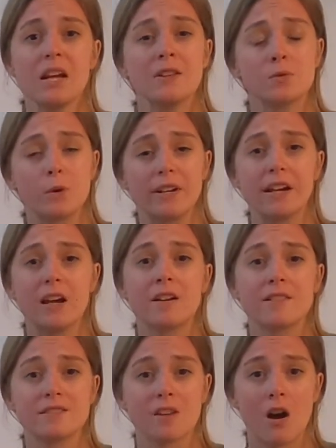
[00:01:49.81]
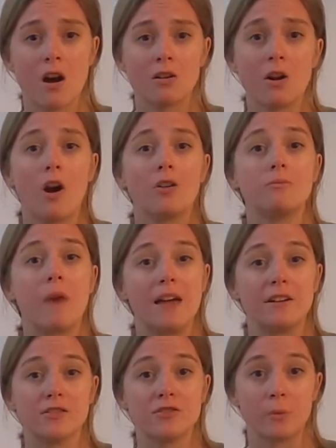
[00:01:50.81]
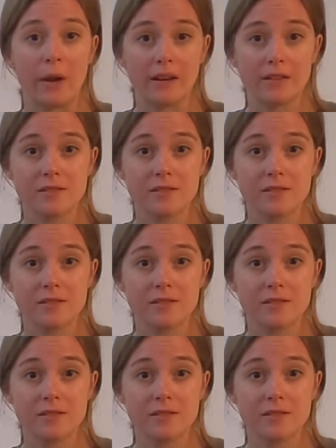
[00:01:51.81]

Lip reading: It's working on a song called Minor Swing.